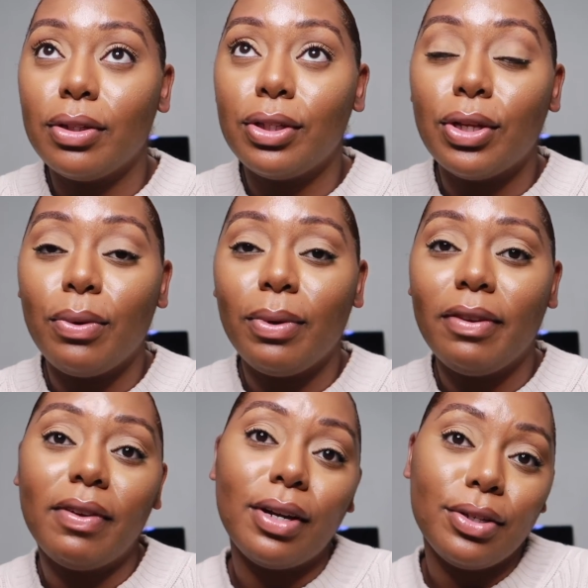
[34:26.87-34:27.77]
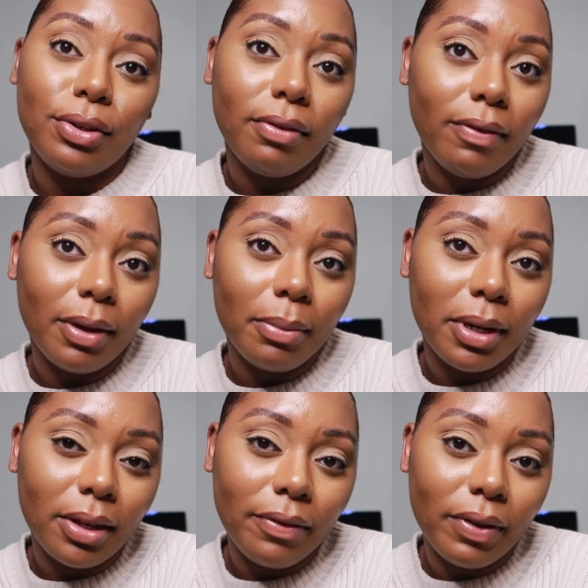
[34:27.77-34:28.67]
So whenever I do film
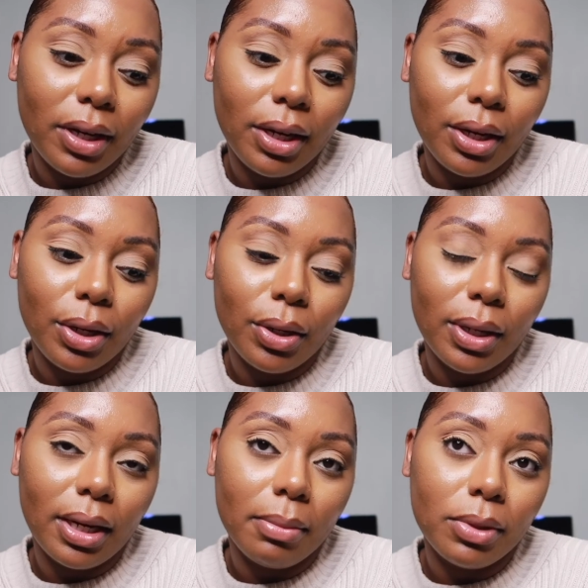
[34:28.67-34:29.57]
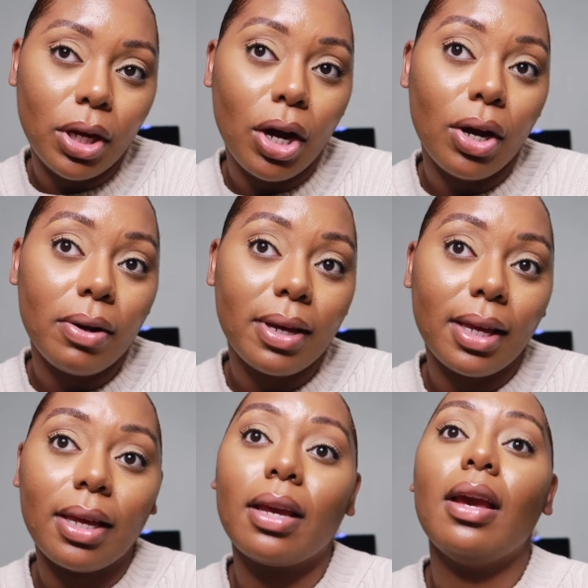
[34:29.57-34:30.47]
another video and I'm
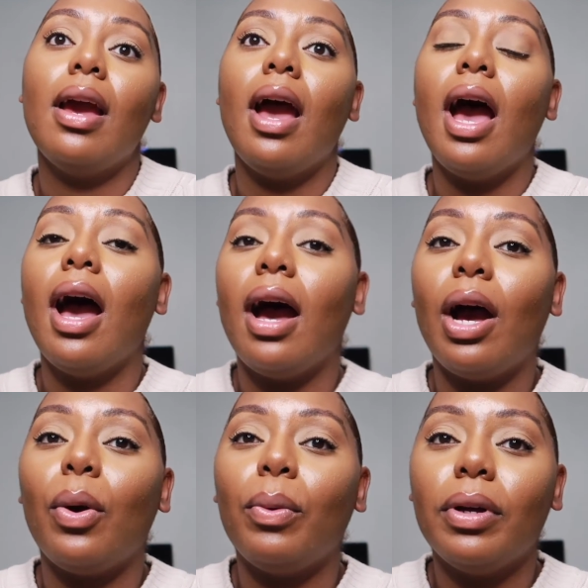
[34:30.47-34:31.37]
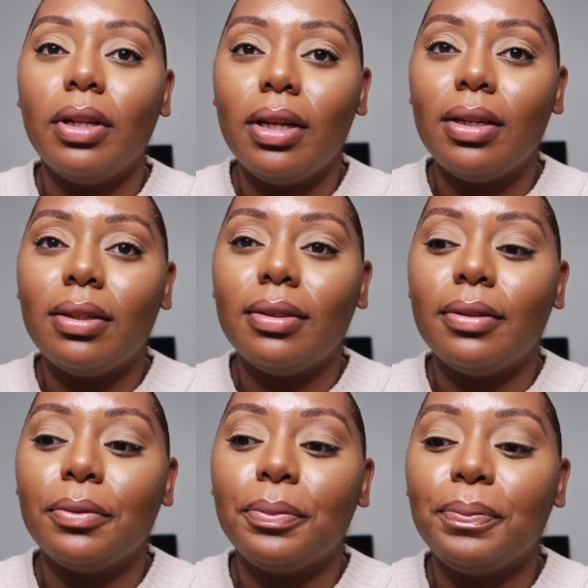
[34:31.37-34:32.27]
talking, I will
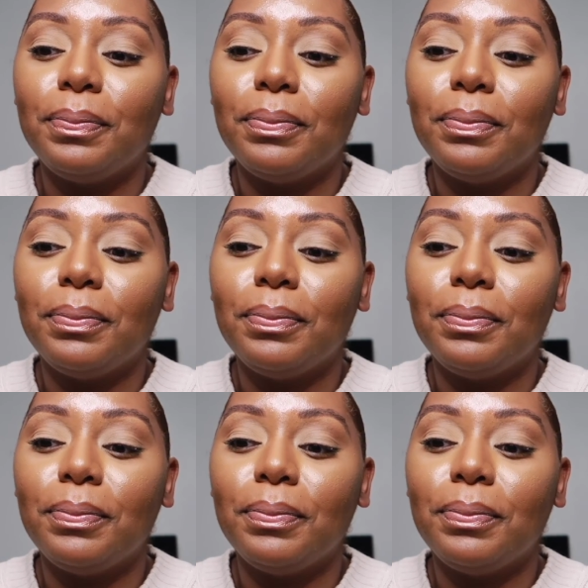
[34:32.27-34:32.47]
um,